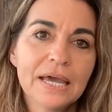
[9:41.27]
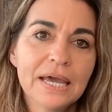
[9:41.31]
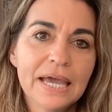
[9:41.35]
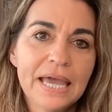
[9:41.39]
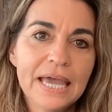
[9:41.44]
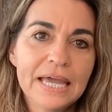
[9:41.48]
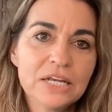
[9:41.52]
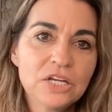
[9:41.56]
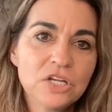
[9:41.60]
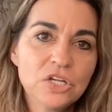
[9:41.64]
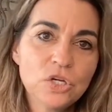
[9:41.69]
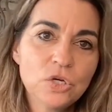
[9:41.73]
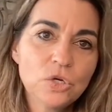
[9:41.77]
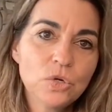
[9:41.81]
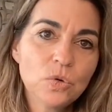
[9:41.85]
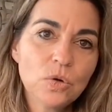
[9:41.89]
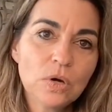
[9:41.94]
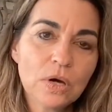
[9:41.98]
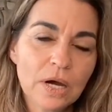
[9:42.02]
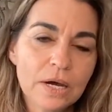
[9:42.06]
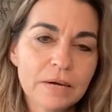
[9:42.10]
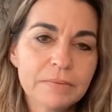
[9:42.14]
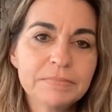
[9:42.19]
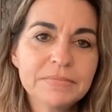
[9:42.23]
And you
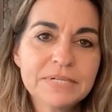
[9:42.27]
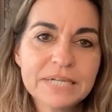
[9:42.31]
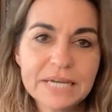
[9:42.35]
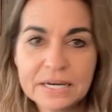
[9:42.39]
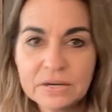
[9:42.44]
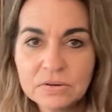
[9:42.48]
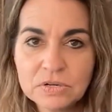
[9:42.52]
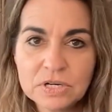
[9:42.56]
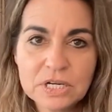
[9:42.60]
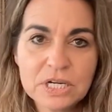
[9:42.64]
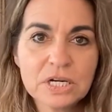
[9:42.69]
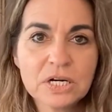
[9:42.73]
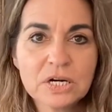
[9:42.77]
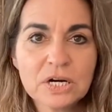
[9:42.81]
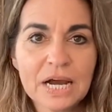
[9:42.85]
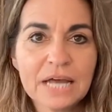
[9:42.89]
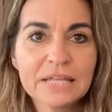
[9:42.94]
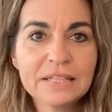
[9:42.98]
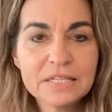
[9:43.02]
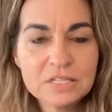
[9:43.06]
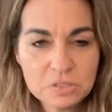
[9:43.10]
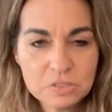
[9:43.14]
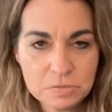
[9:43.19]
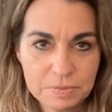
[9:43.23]
come down here
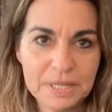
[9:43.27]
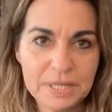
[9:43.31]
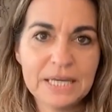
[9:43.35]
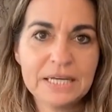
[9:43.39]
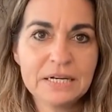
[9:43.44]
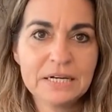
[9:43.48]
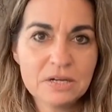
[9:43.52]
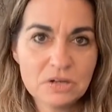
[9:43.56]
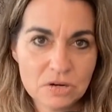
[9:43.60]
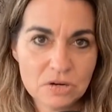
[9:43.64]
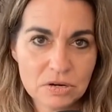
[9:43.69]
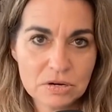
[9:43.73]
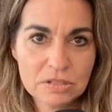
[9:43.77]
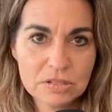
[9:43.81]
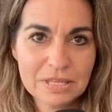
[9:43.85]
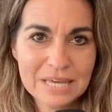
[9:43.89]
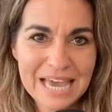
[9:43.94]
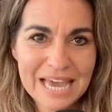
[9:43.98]
on this planet Earth